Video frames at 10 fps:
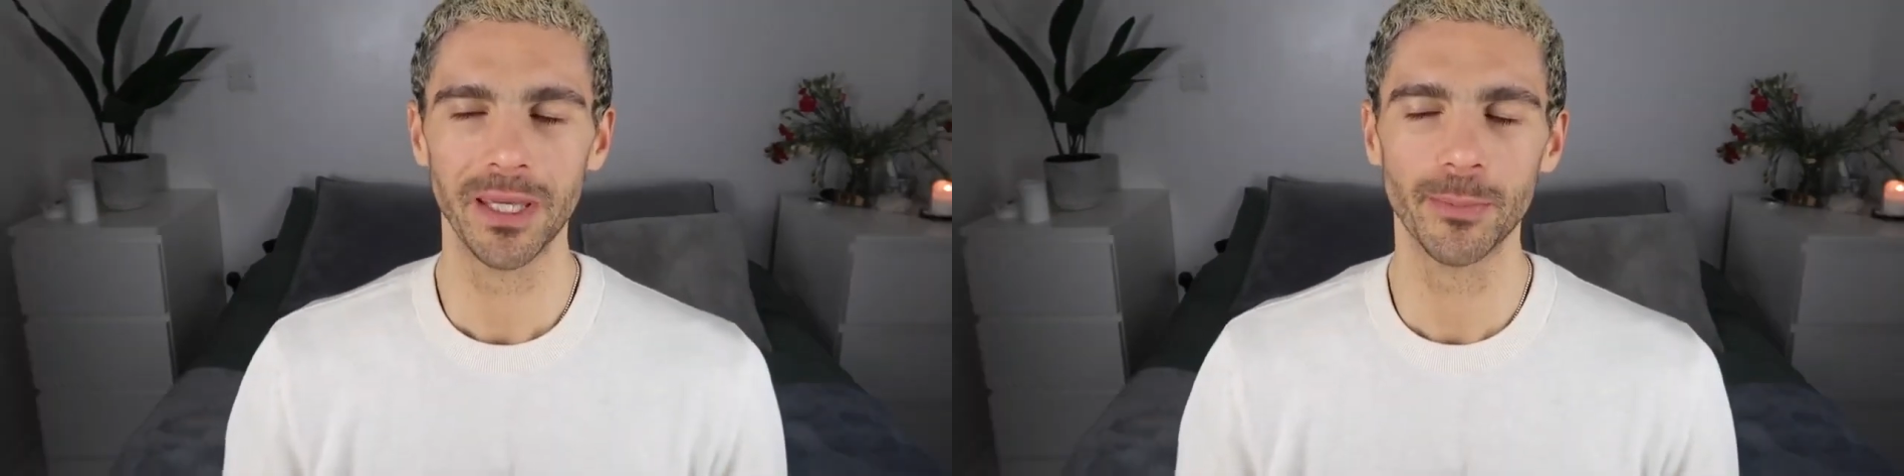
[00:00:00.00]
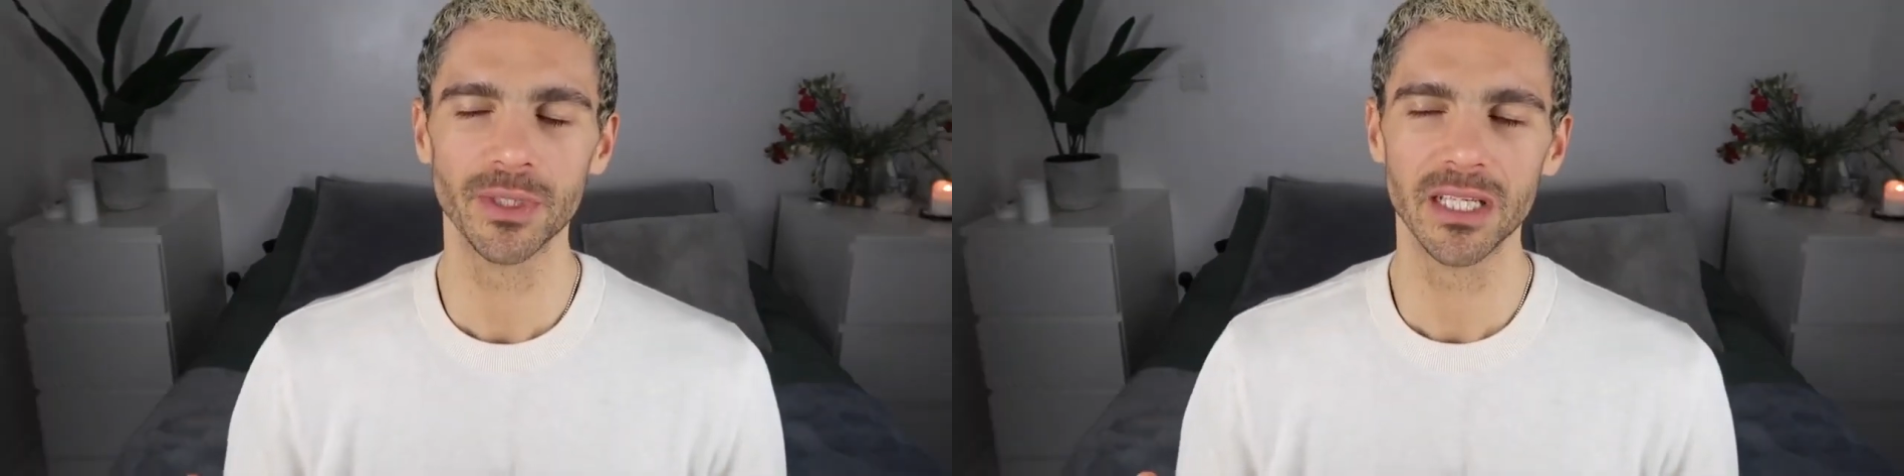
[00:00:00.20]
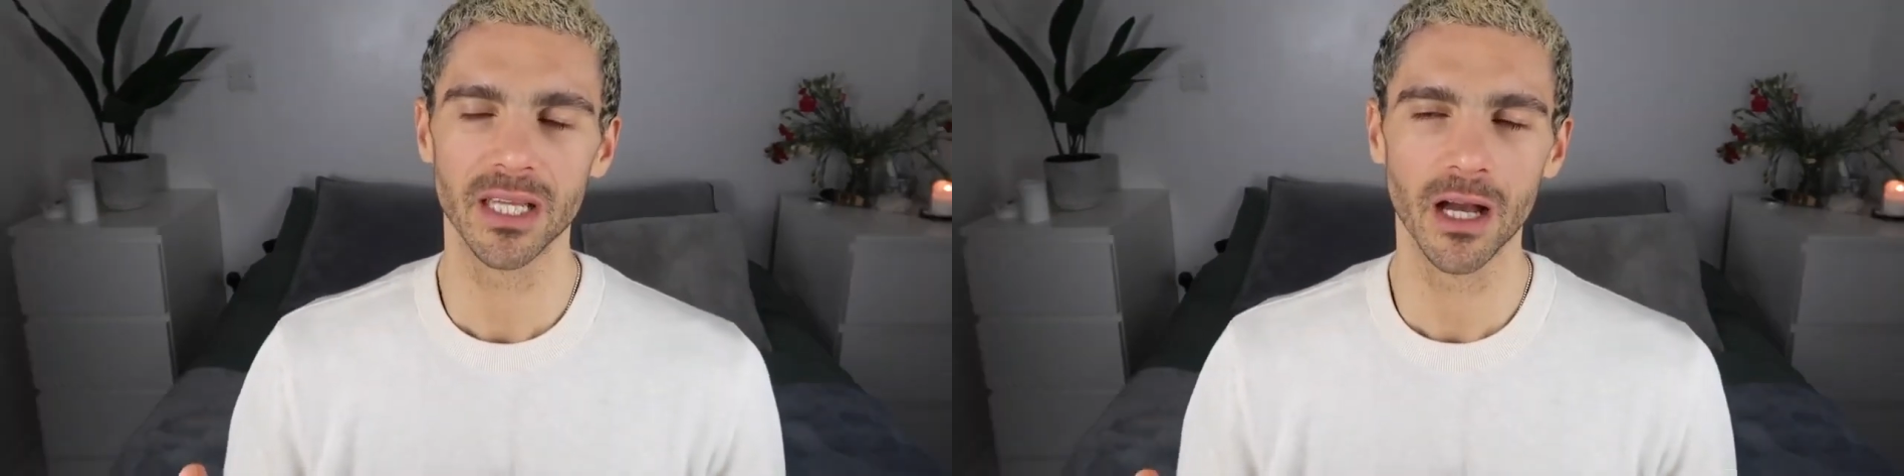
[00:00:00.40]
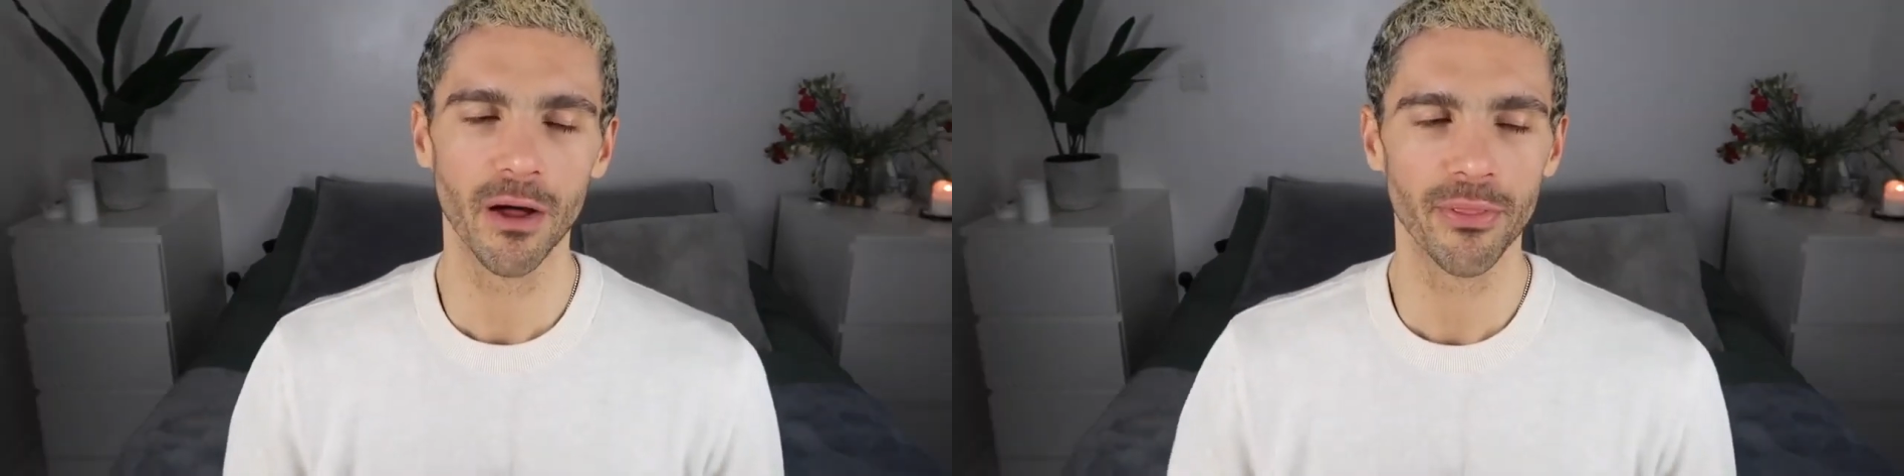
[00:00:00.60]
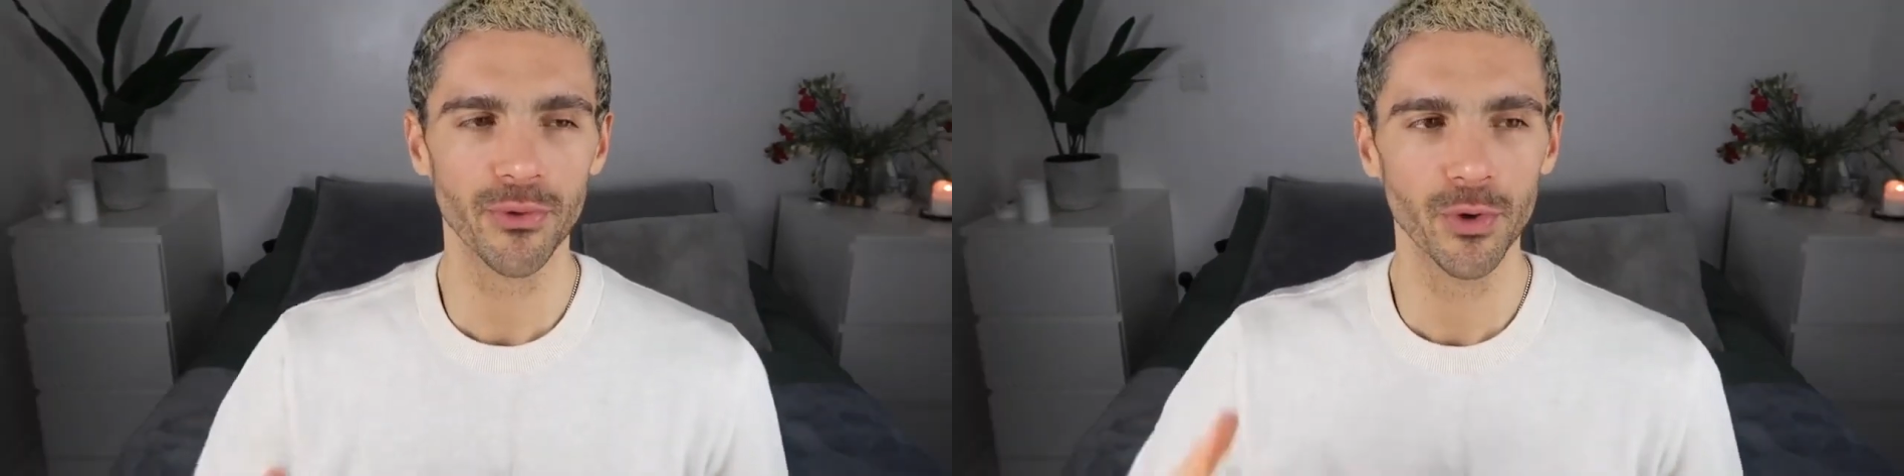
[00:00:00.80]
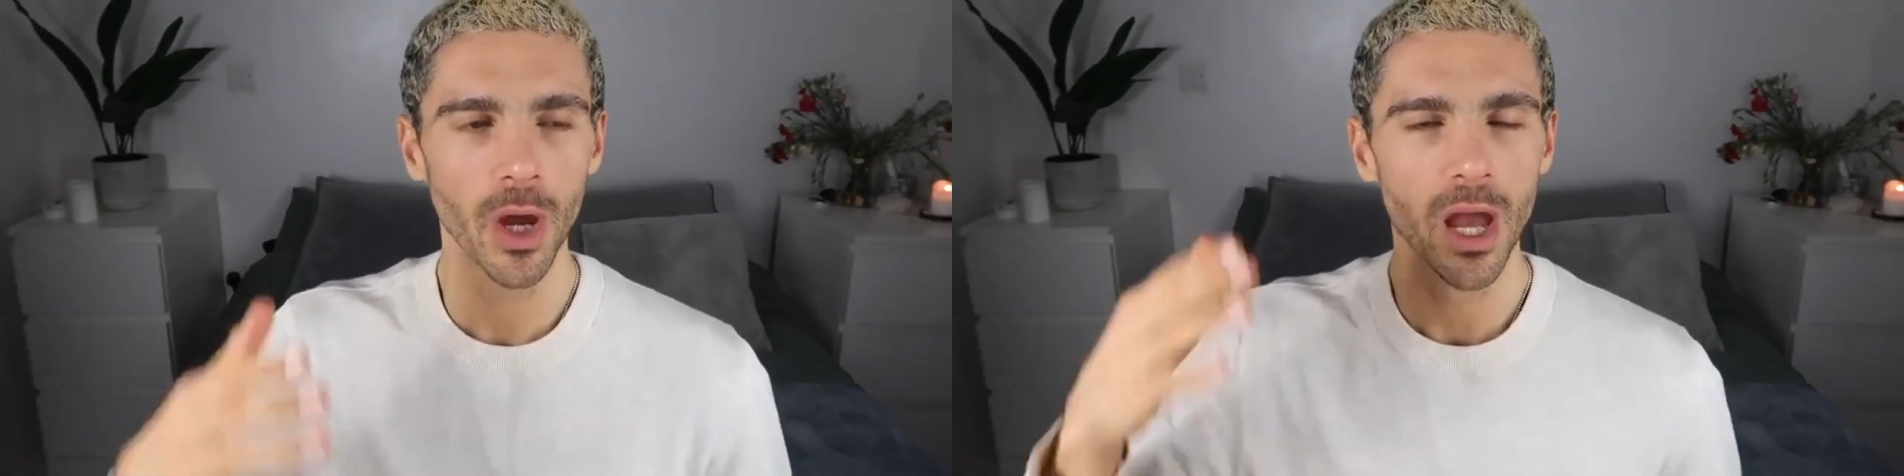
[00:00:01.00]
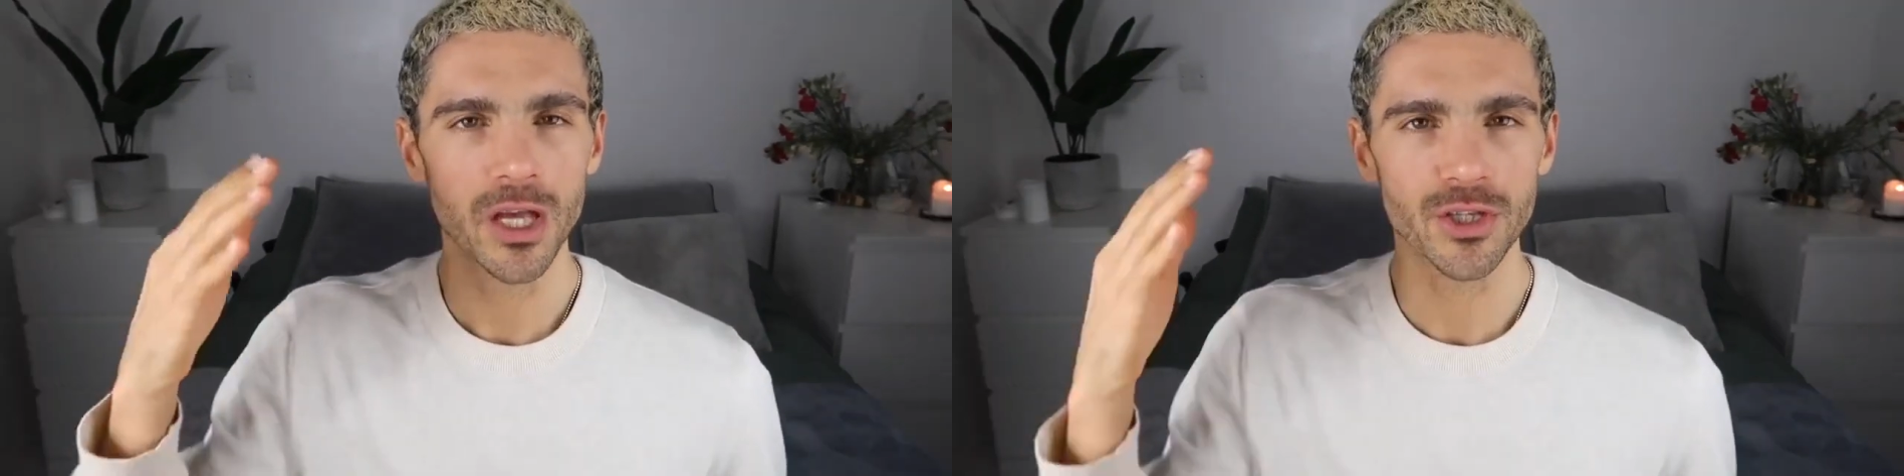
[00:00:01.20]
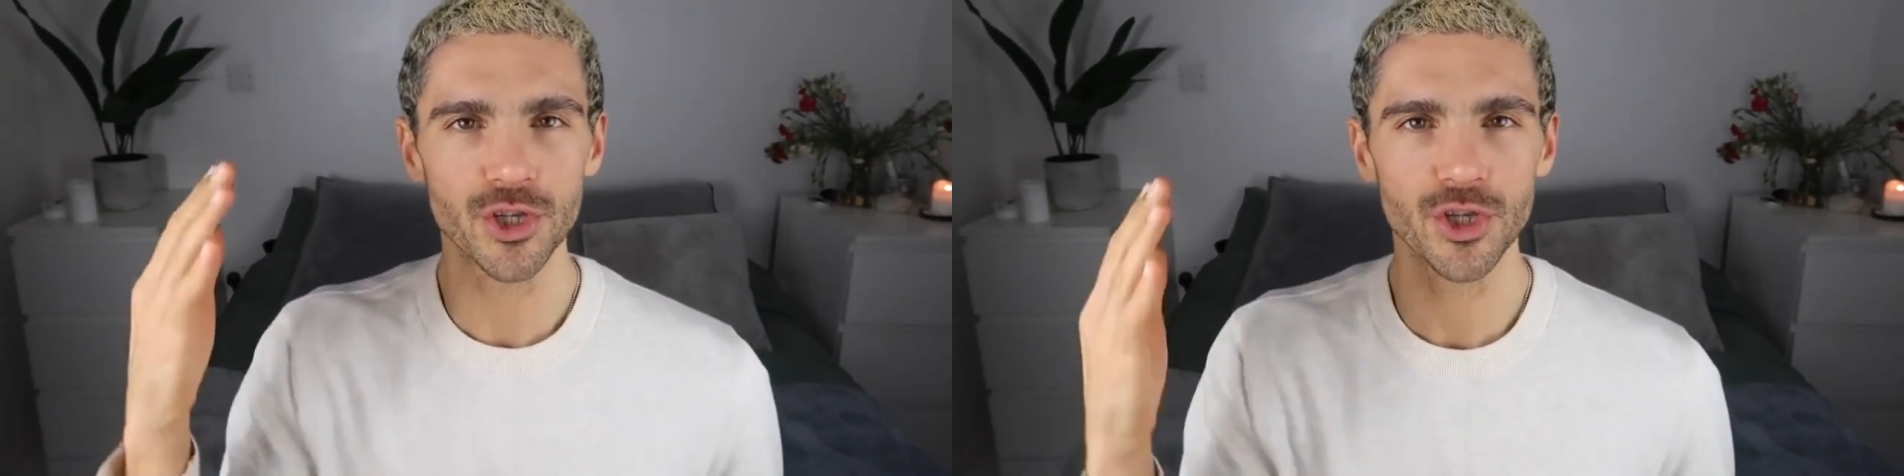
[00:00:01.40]
people need to cut through
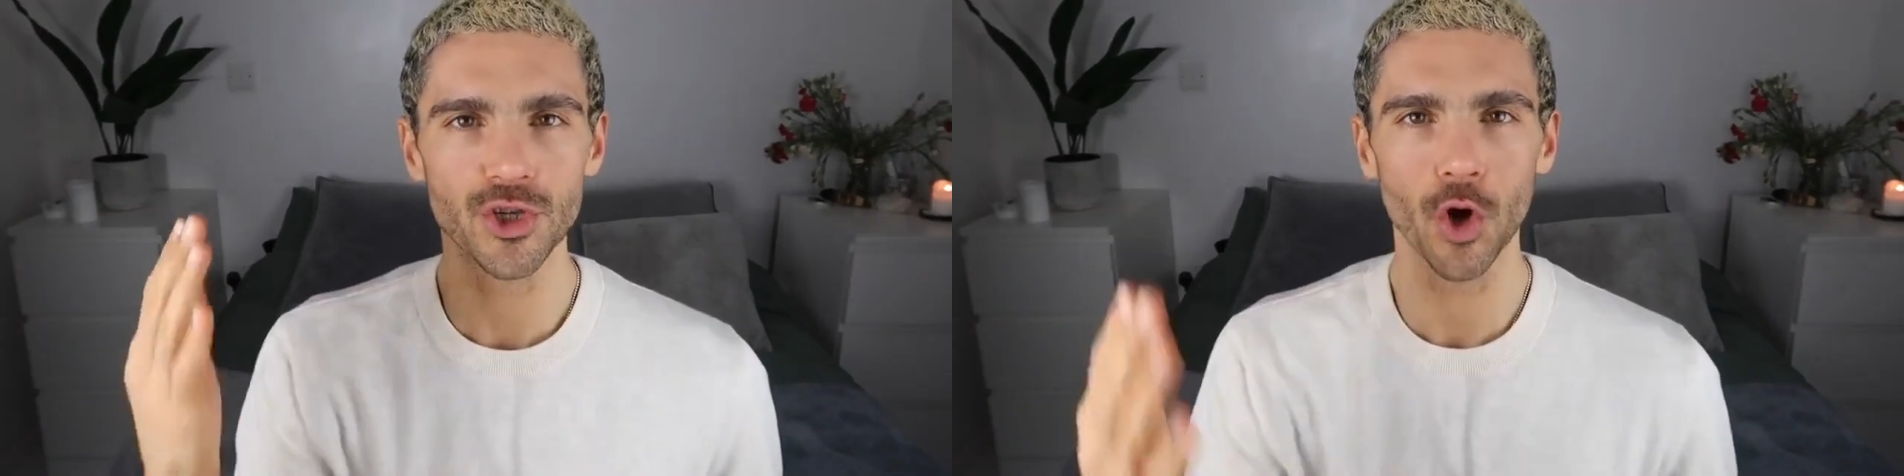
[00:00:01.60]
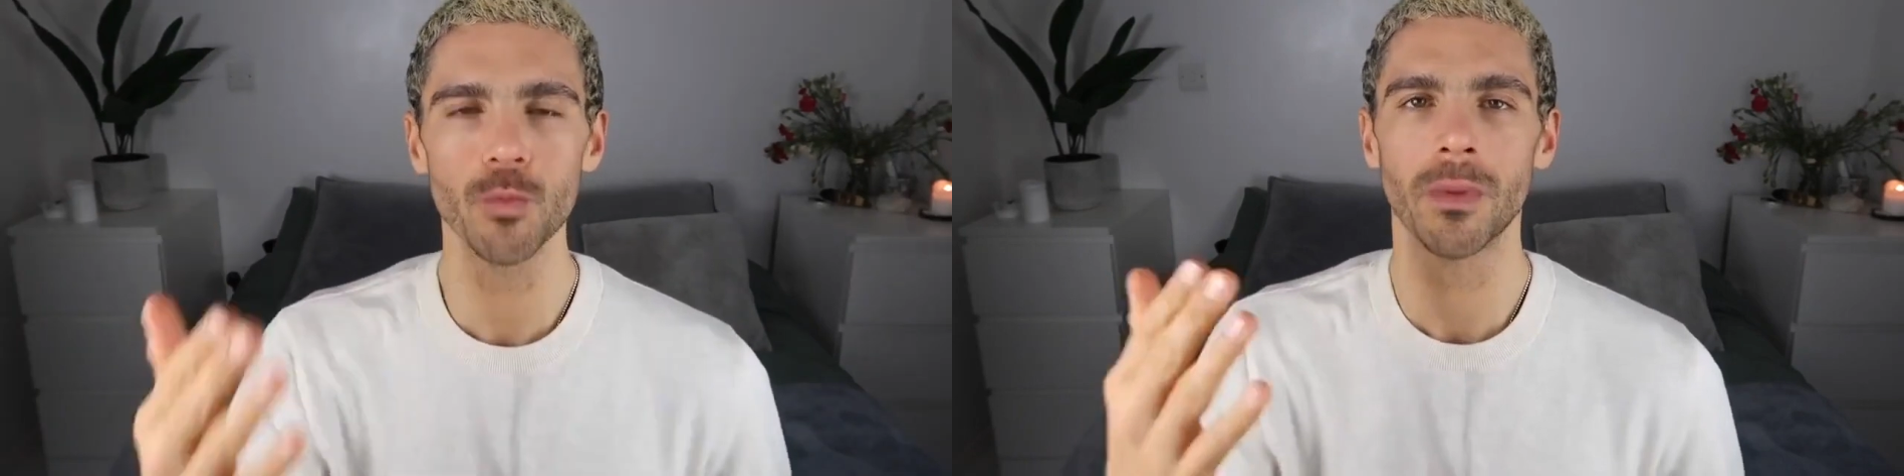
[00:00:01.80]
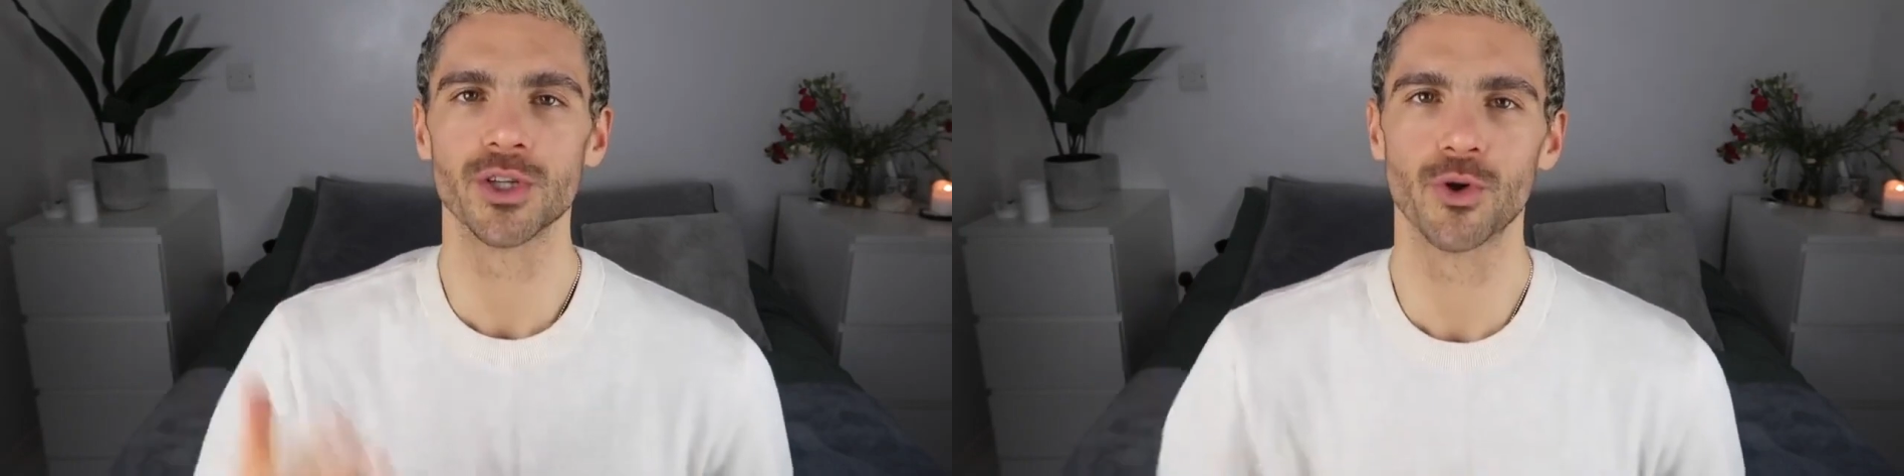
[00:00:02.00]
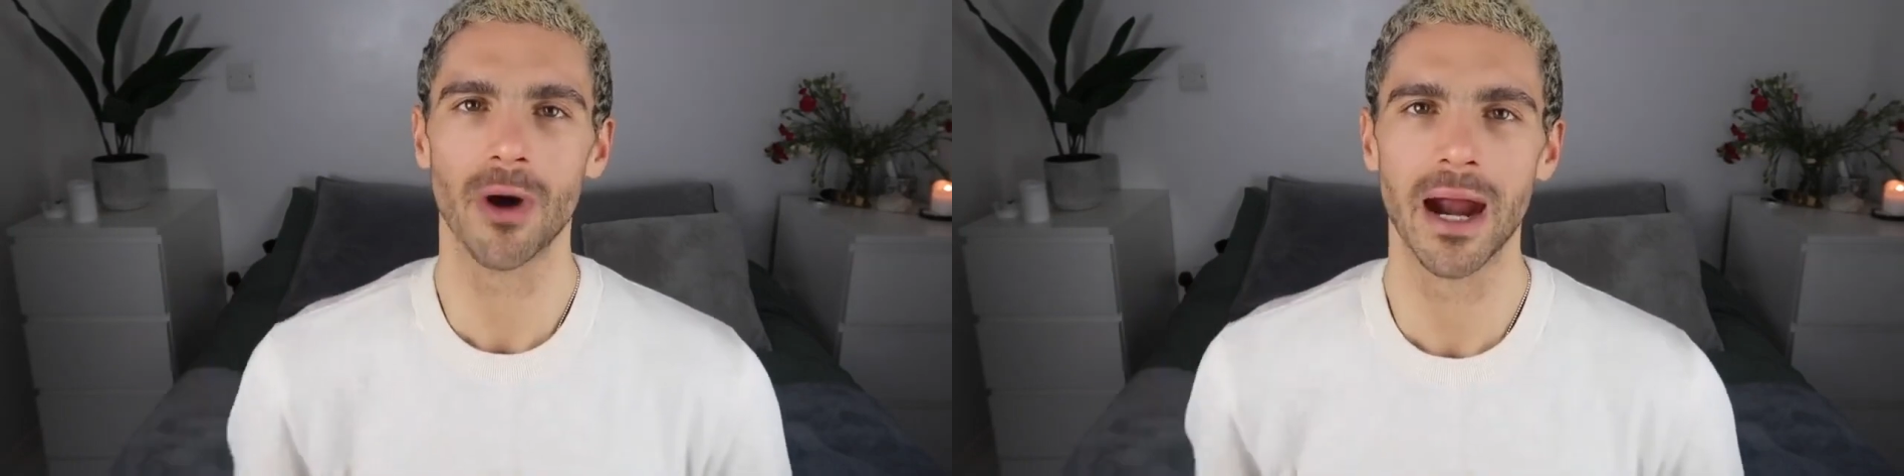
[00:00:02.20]
so much